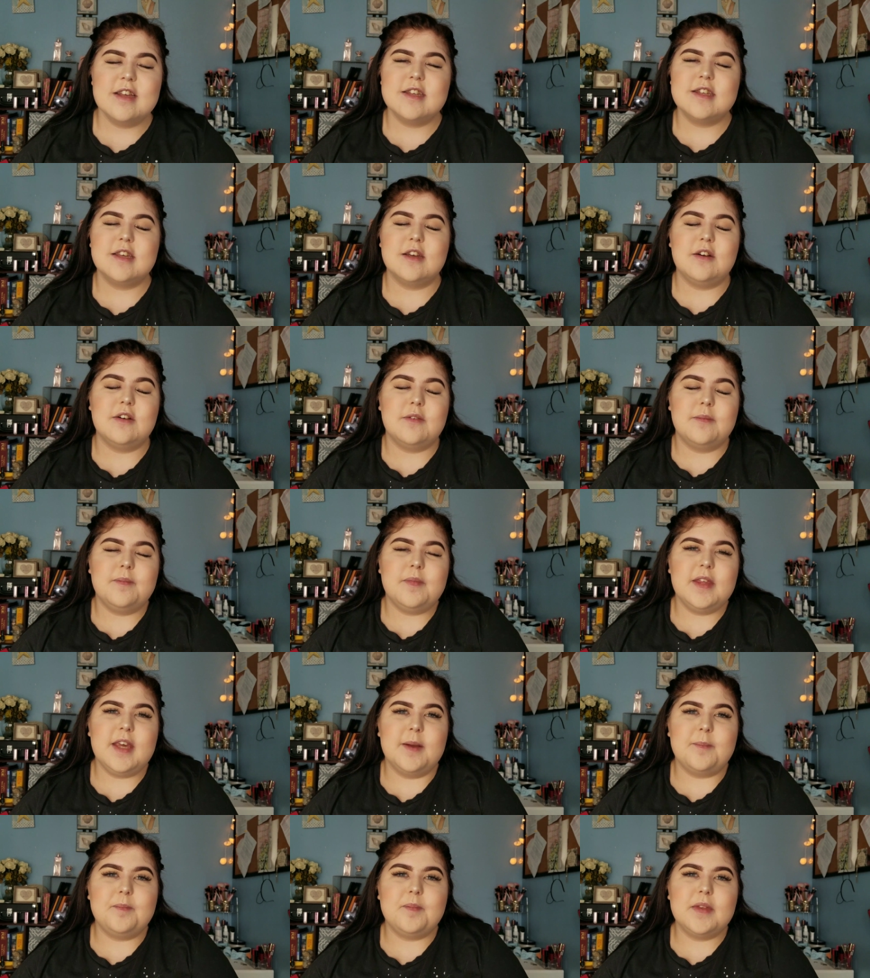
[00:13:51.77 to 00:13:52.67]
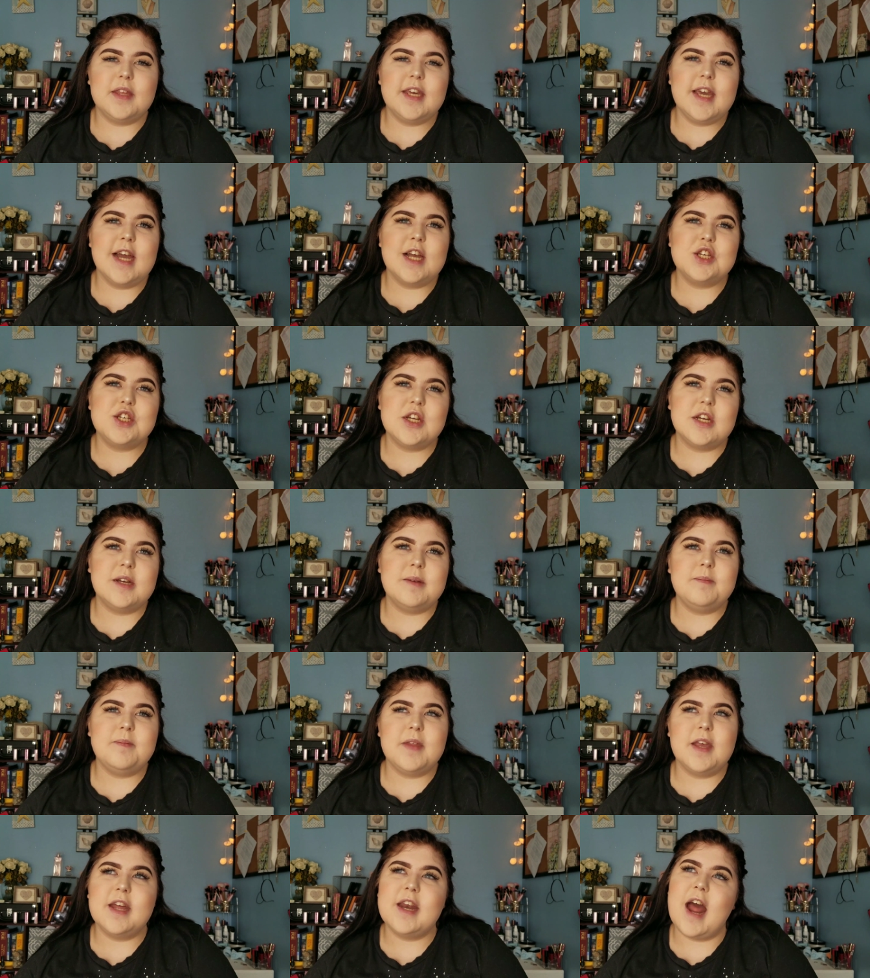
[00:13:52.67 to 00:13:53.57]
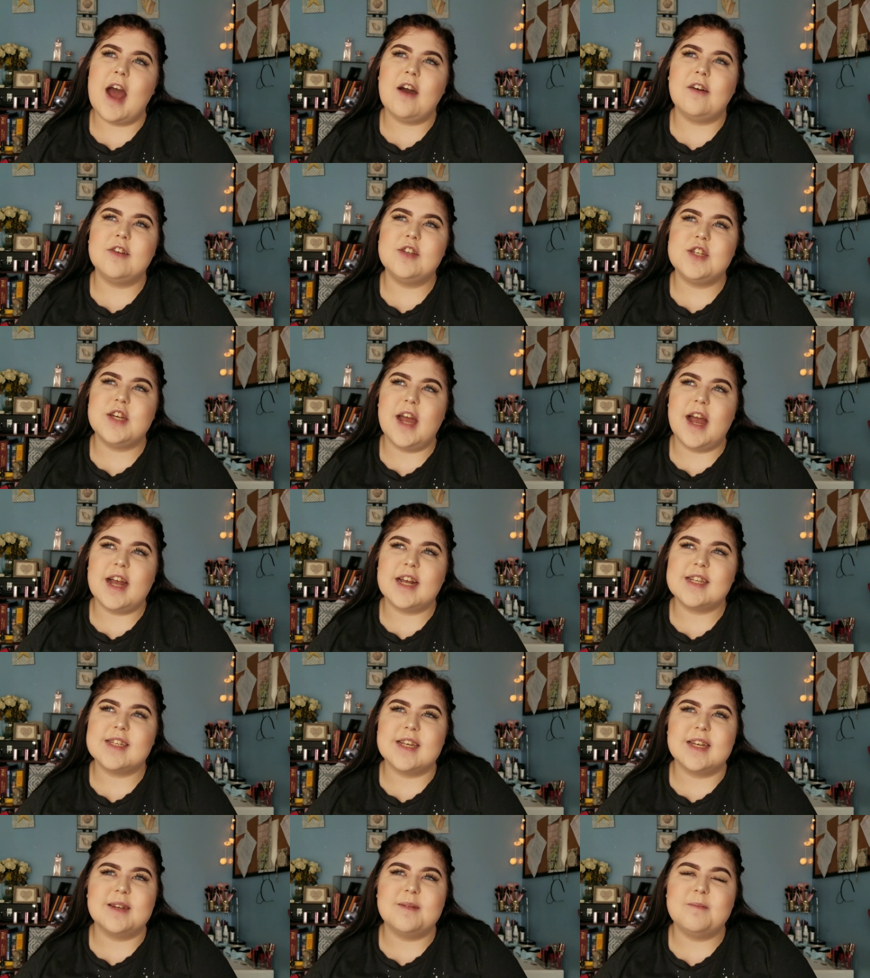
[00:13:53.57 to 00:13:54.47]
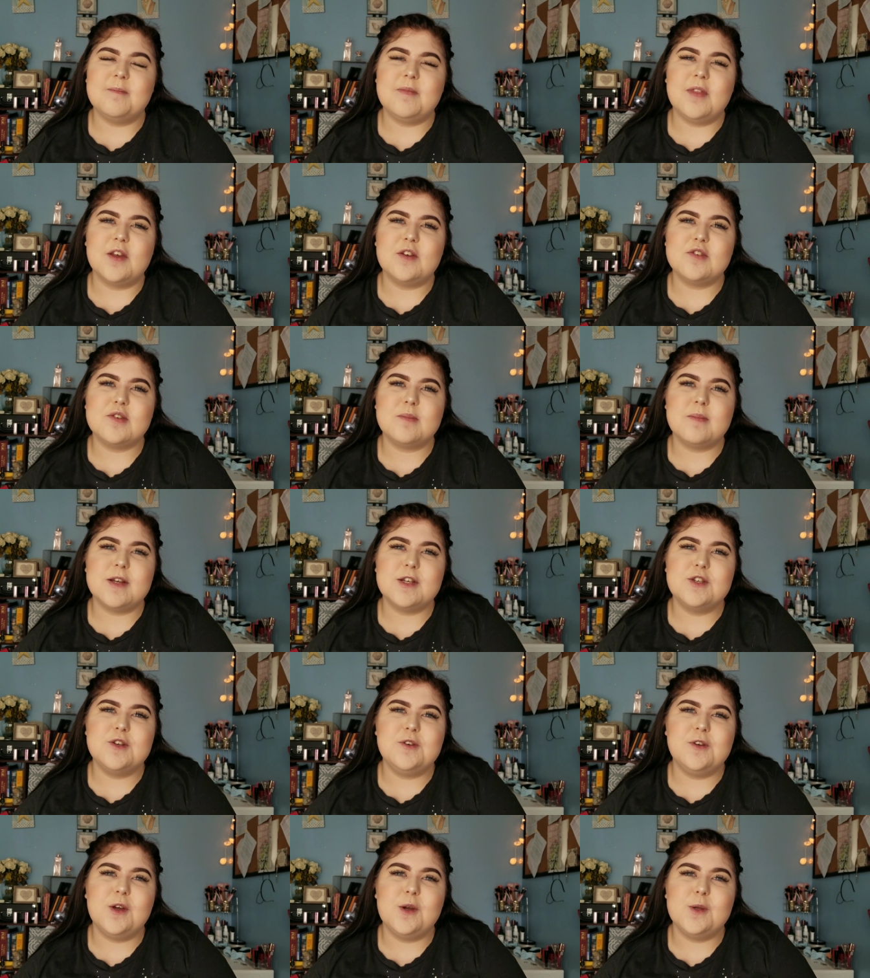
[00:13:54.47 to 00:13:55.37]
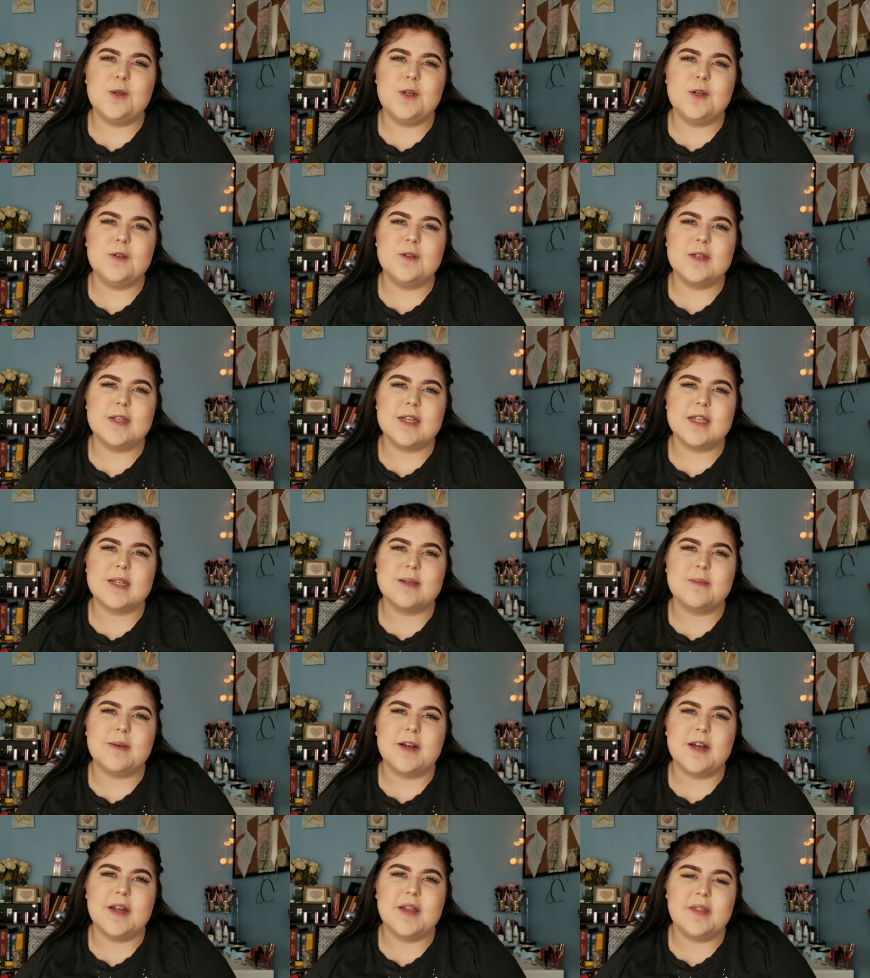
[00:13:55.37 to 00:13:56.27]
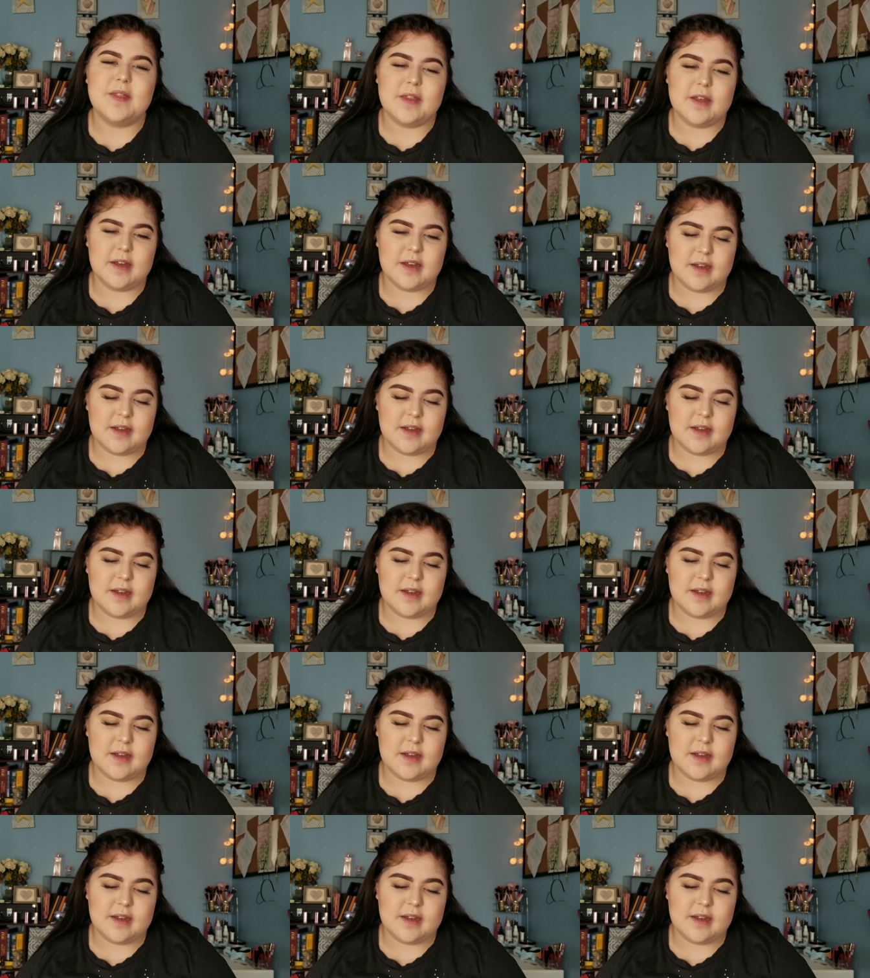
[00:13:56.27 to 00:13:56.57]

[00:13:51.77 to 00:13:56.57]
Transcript: So yep, Kesha and Alan Jackson, those are my two go-tos this month.